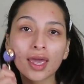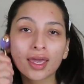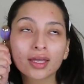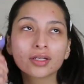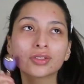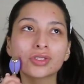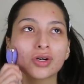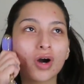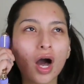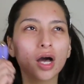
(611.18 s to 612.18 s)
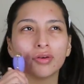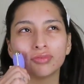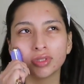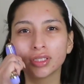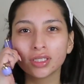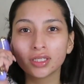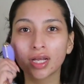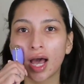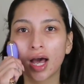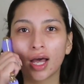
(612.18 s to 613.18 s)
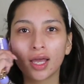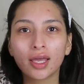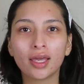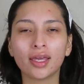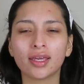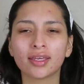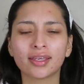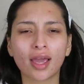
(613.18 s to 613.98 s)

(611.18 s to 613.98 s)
And so often I